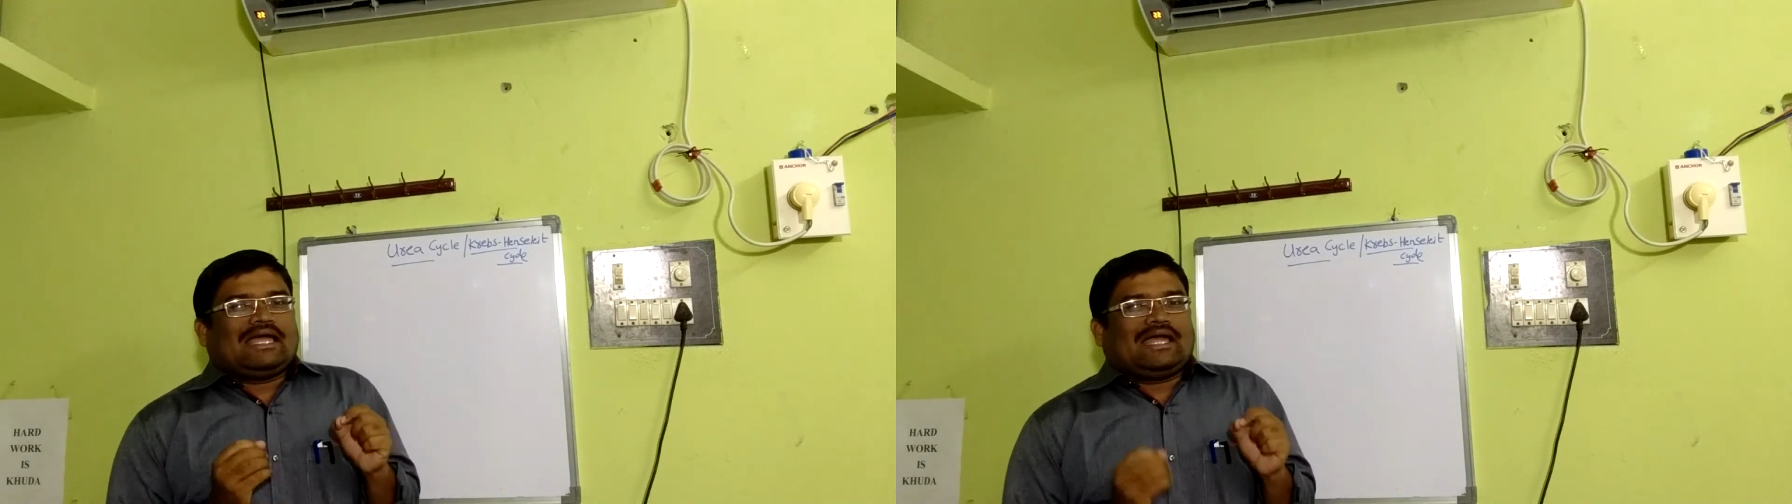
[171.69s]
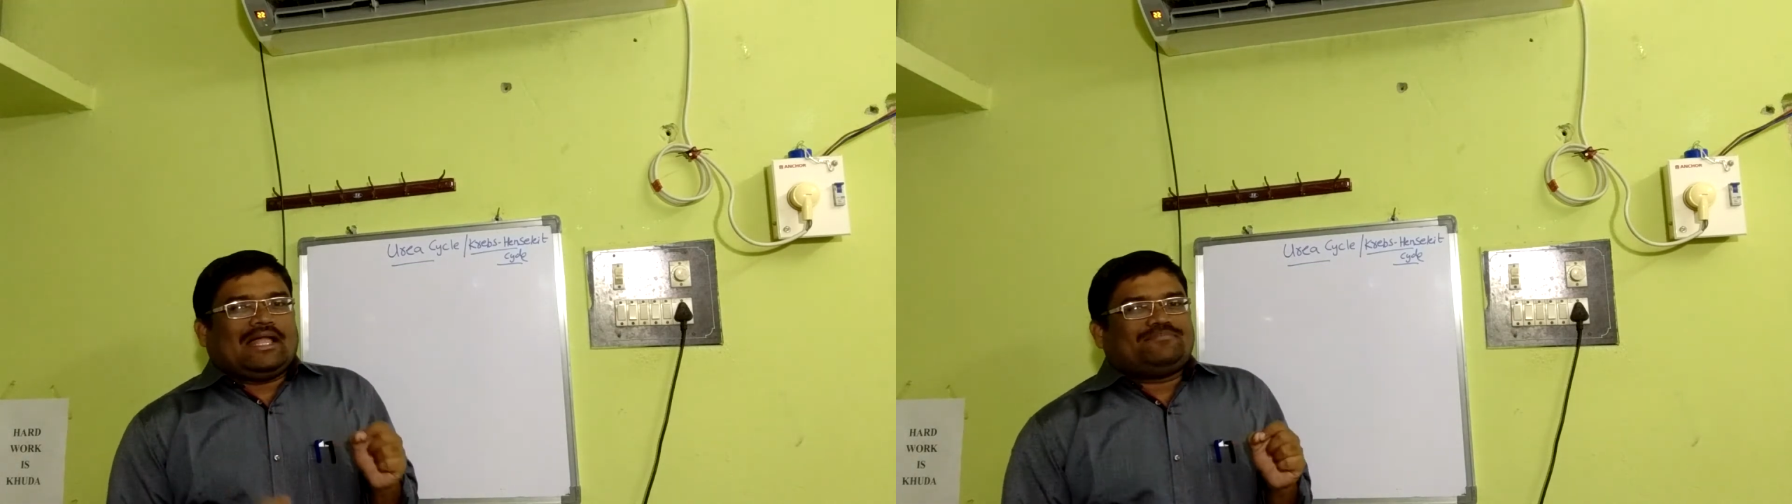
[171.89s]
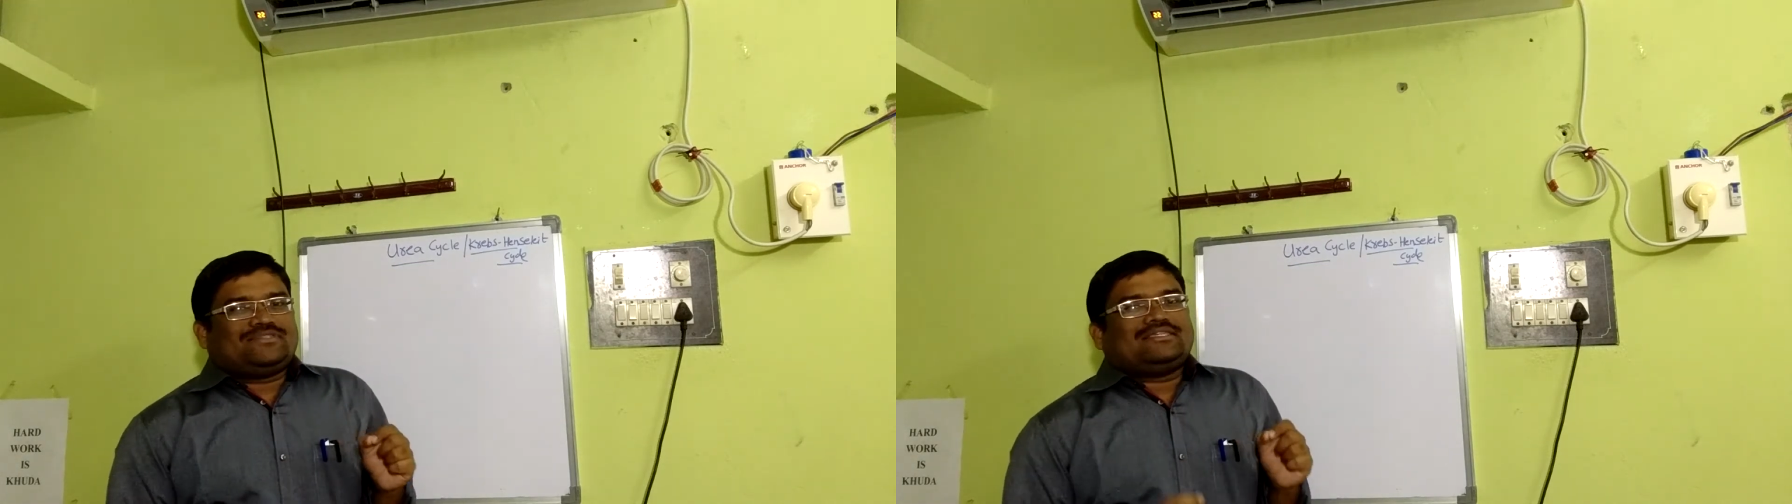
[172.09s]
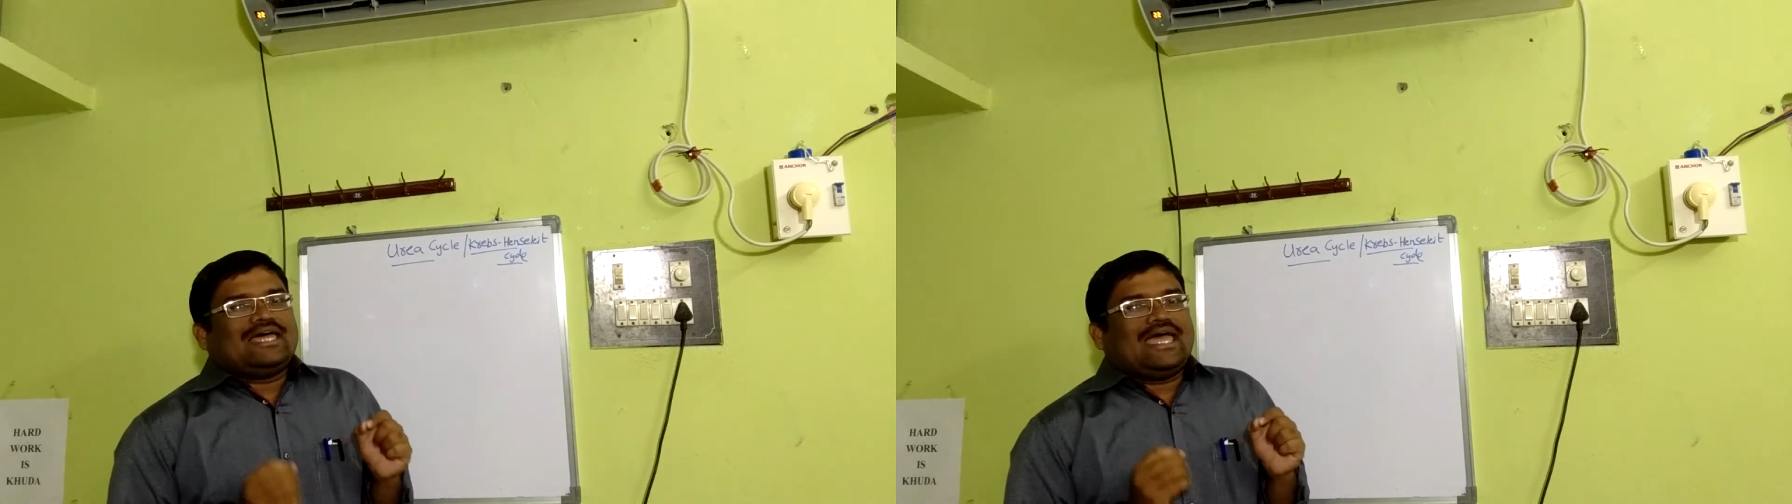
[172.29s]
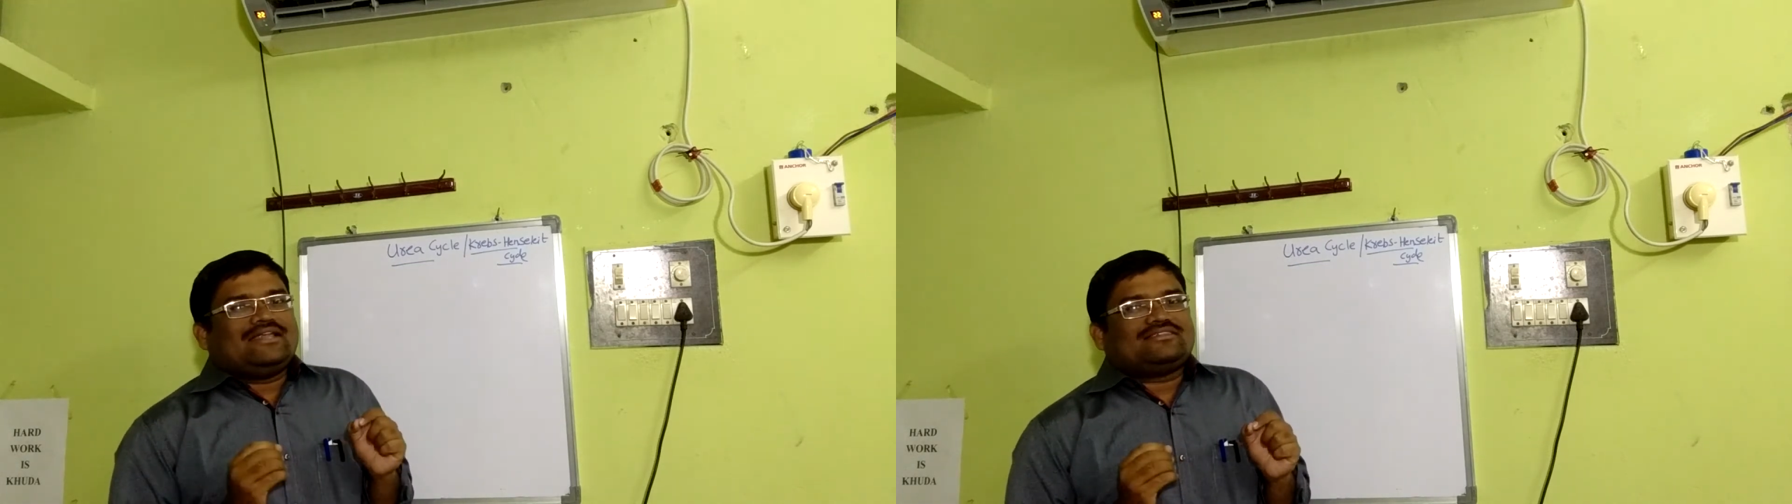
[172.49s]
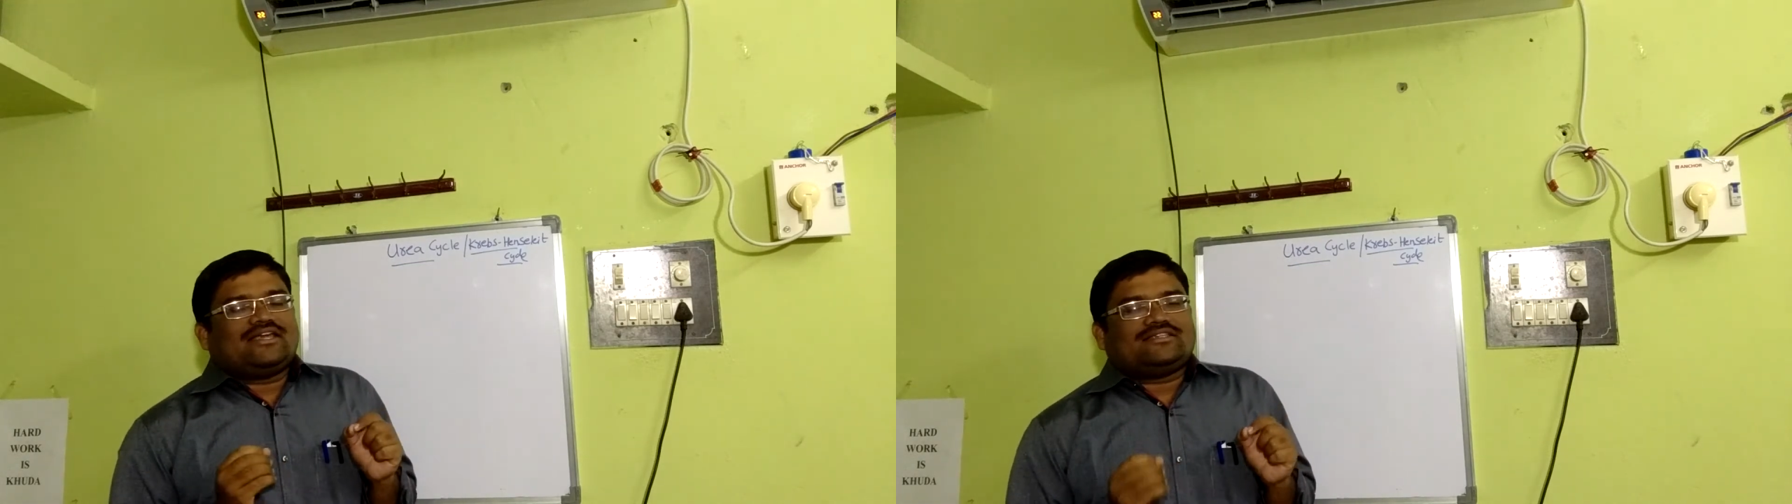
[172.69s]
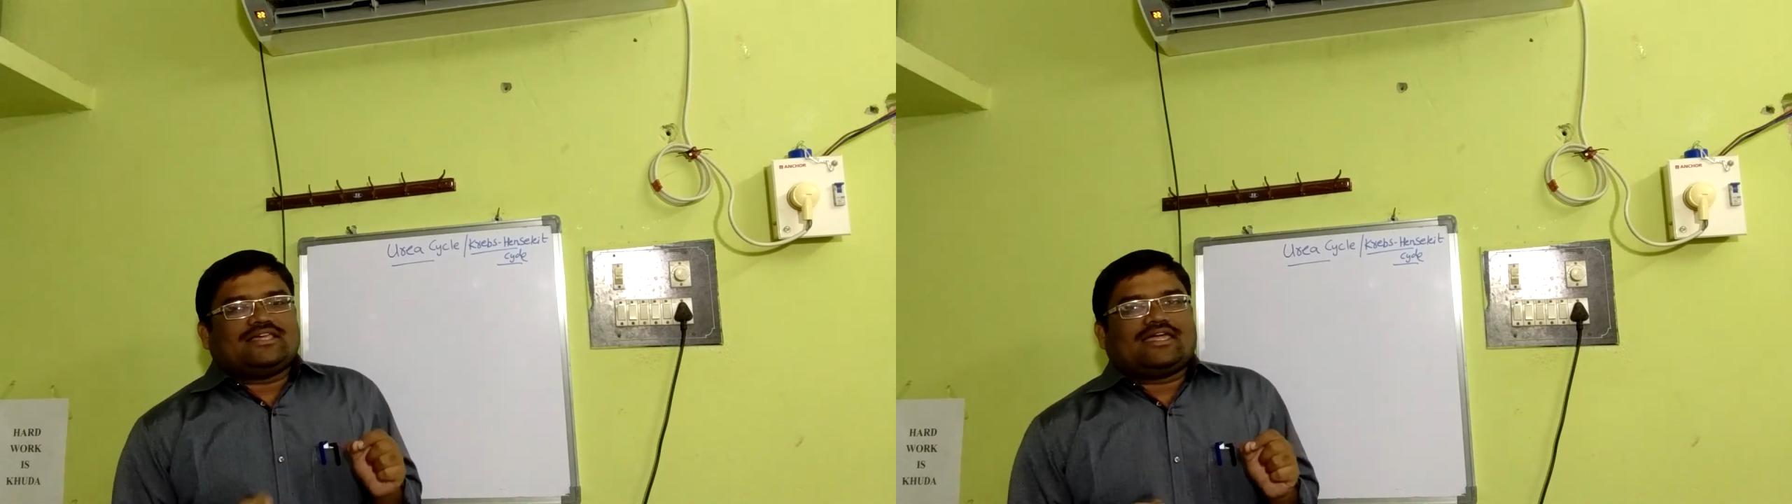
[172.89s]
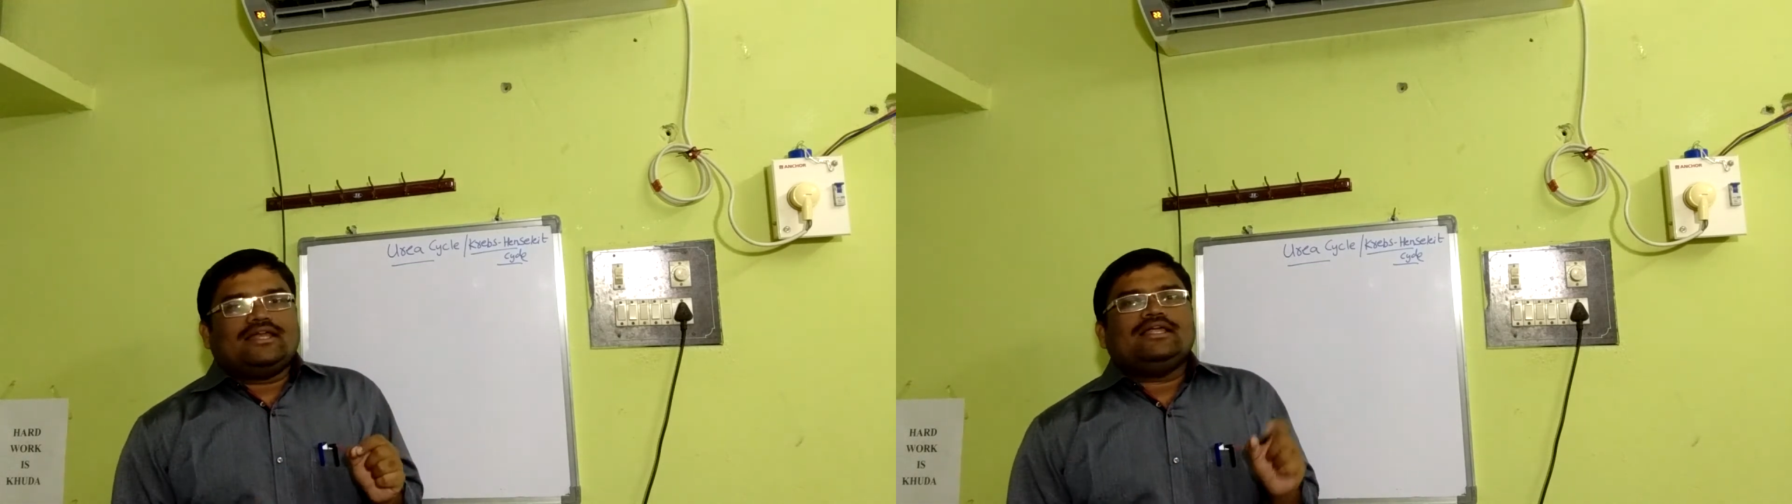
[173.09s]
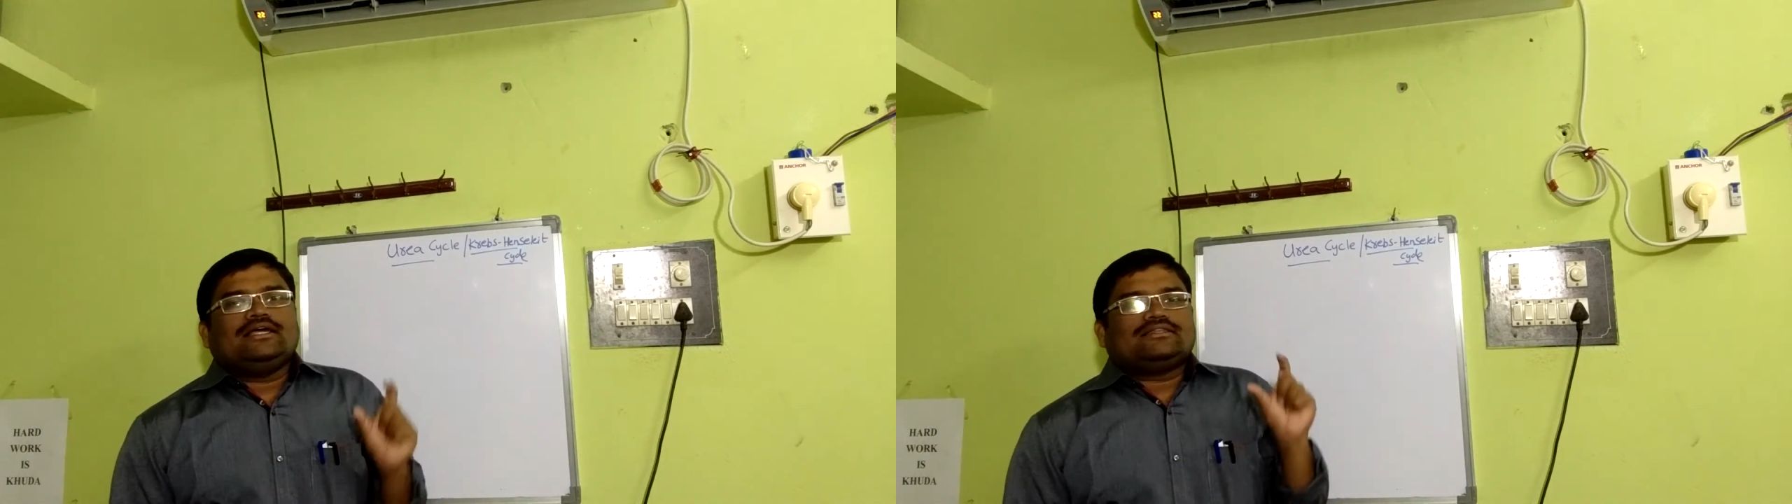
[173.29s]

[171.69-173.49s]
Krebs Henseleit cycle,